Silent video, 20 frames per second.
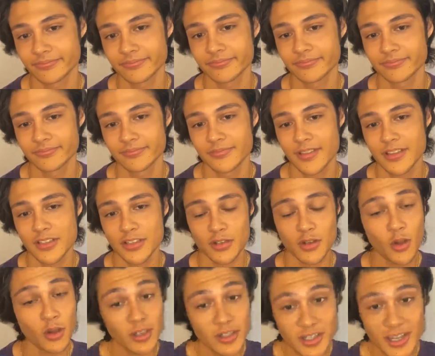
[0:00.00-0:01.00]
So y'all
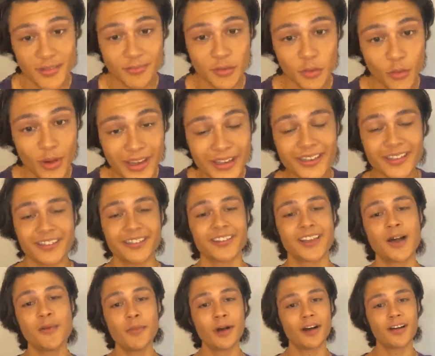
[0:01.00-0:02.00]
just have to wait. Come
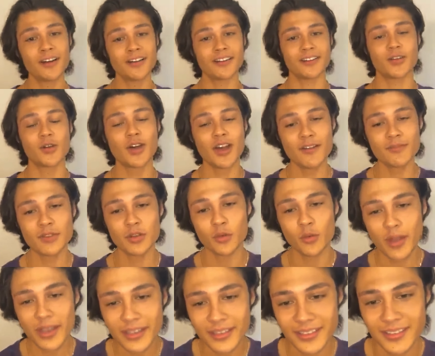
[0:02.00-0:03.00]
on, y'all have to wait.
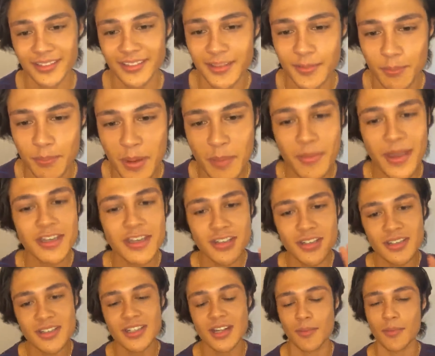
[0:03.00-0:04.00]
Pa-patience
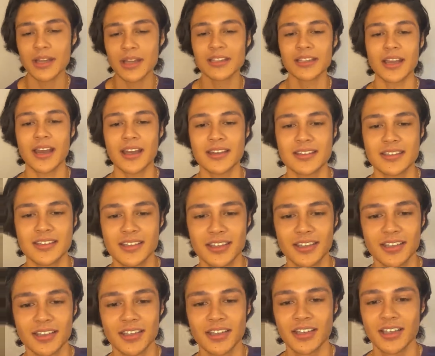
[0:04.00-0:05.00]
naman, guys.
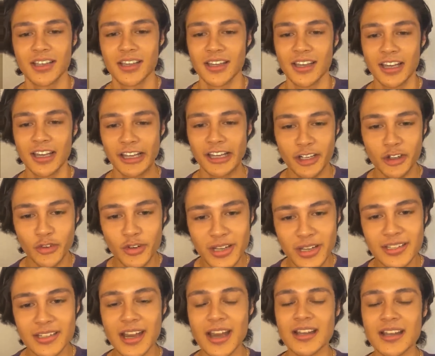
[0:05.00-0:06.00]
Korean
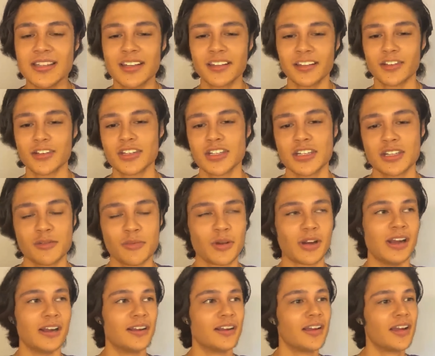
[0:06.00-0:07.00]
accent gusto mo.
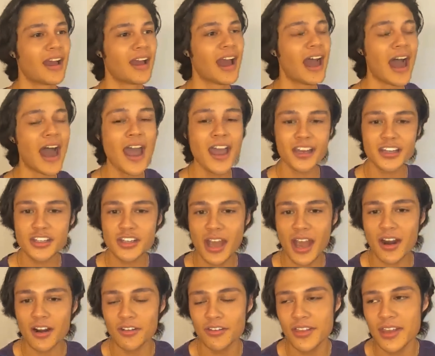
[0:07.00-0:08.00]
I
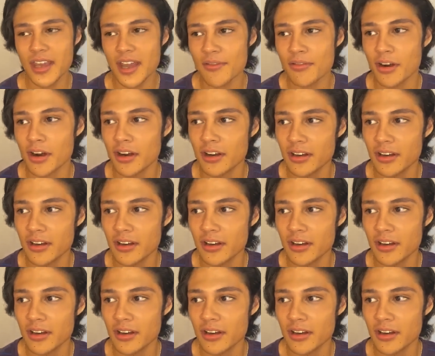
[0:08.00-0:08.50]
don't think I've heard...